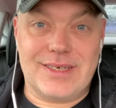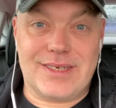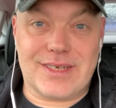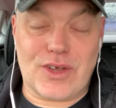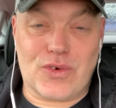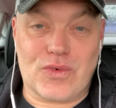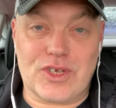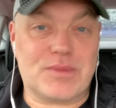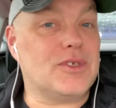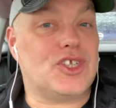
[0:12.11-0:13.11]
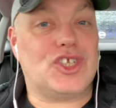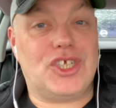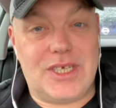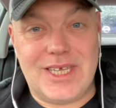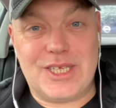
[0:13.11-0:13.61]
to go Christmas
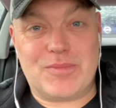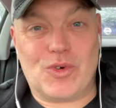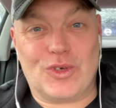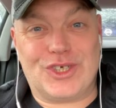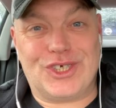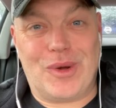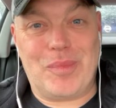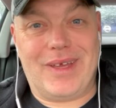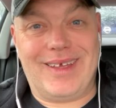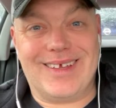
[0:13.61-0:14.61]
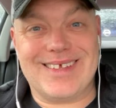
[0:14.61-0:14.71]
cheese board shopping.